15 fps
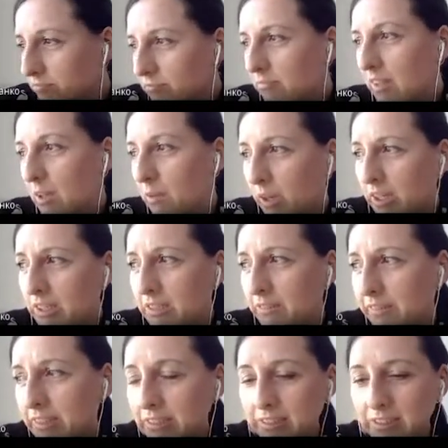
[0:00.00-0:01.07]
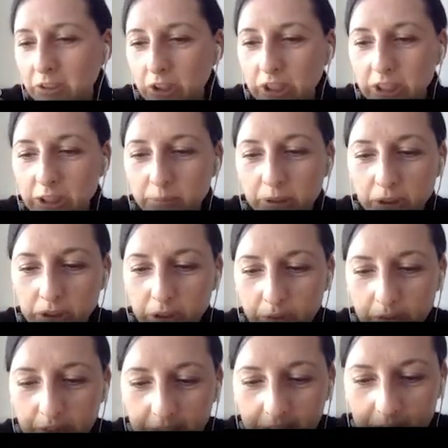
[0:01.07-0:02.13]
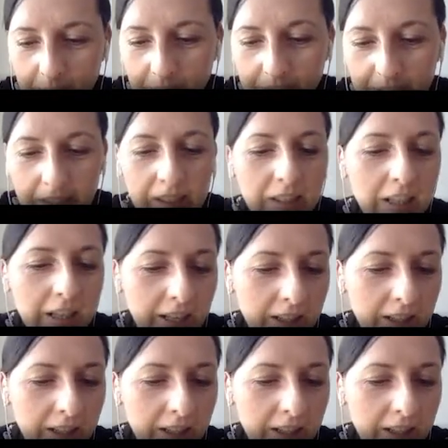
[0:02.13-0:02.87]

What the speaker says: very difficult situation because of this, and media like